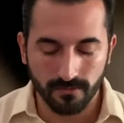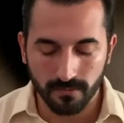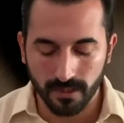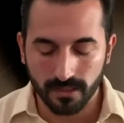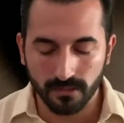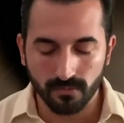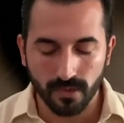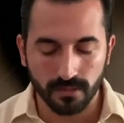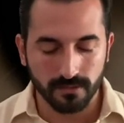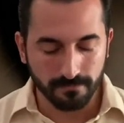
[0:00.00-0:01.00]
From the
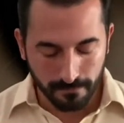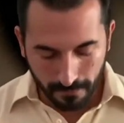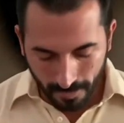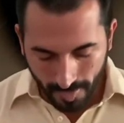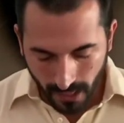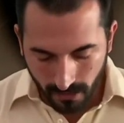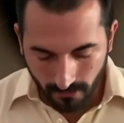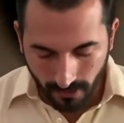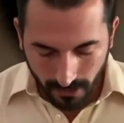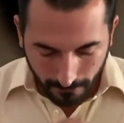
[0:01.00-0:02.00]
1920s,
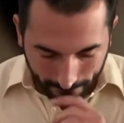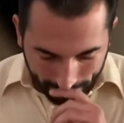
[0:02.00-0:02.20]
right?